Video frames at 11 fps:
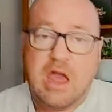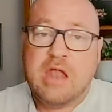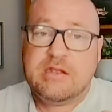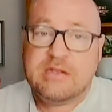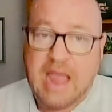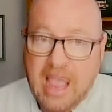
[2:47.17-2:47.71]

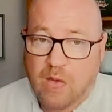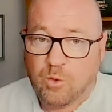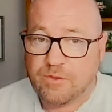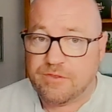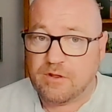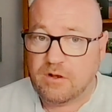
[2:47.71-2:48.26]
Now
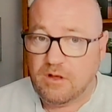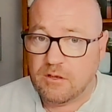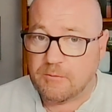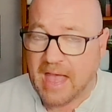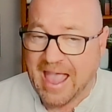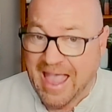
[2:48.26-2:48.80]
with the
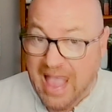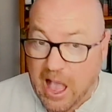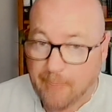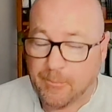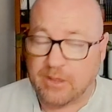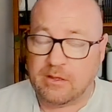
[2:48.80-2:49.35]
Loop
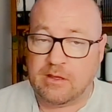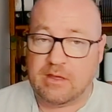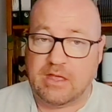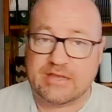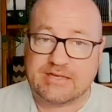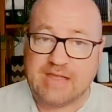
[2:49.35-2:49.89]
app,
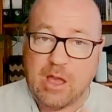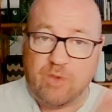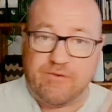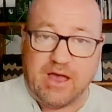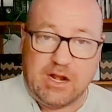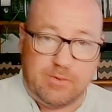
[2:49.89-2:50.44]
it's now
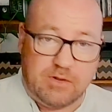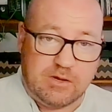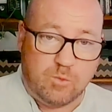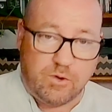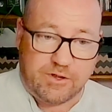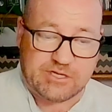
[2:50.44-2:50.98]
available in
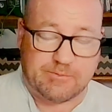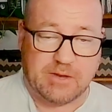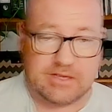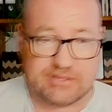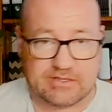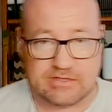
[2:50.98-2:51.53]

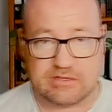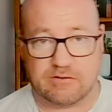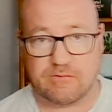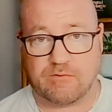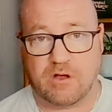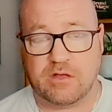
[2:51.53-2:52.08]
workspaces,
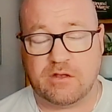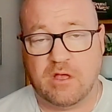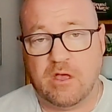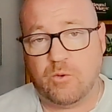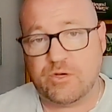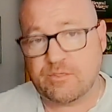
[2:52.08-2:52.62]
right?
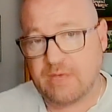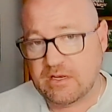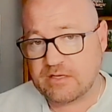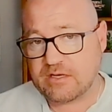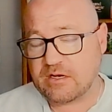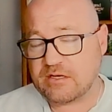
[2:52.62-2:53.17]
Which means
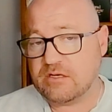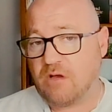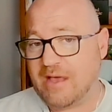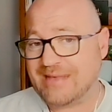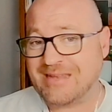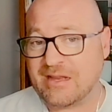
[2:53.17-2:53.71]
that it's
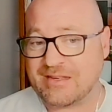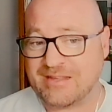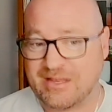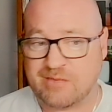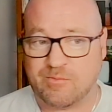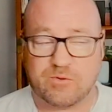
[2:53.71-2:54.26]
nice and
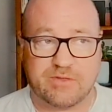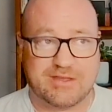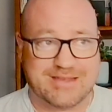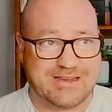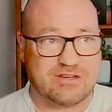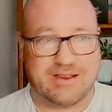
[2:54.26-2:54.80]
accessible. There's
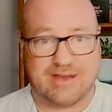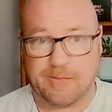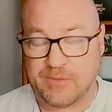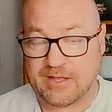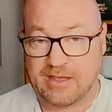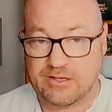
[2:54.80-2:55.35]
actually an
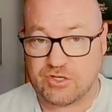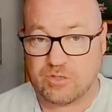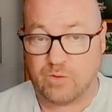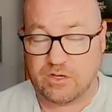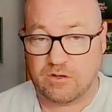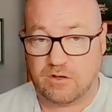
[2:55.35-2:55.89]
application
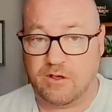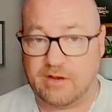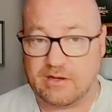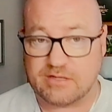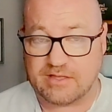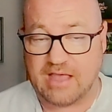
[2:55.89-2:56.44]
when you load
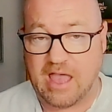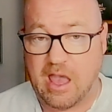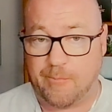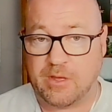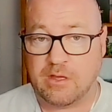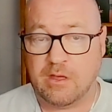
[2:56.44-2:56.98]
into the
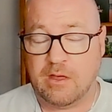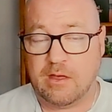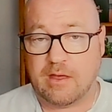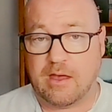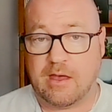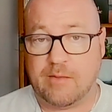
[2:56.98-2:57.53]
app
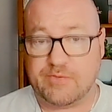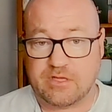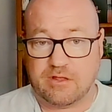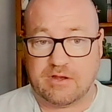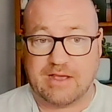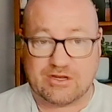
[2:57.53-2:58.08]
so
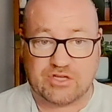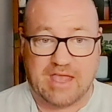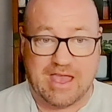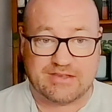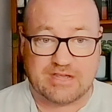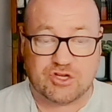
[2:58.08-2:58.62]
that it actually
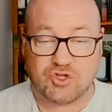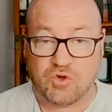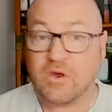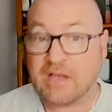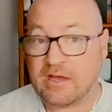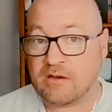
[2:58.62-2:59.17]
has a
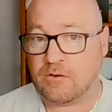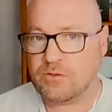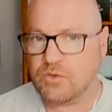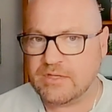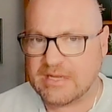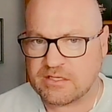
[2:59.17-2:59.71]
shortcut on your
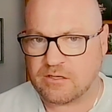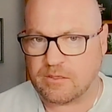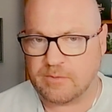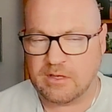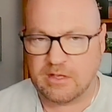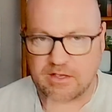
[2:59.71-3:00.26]
desktop,
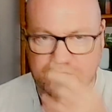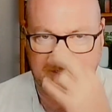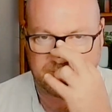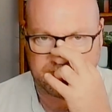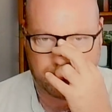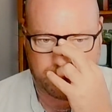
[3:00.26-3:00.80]

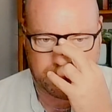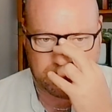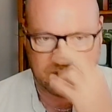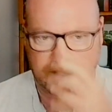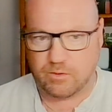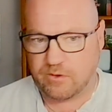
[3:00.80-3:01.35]
similar to what you can do with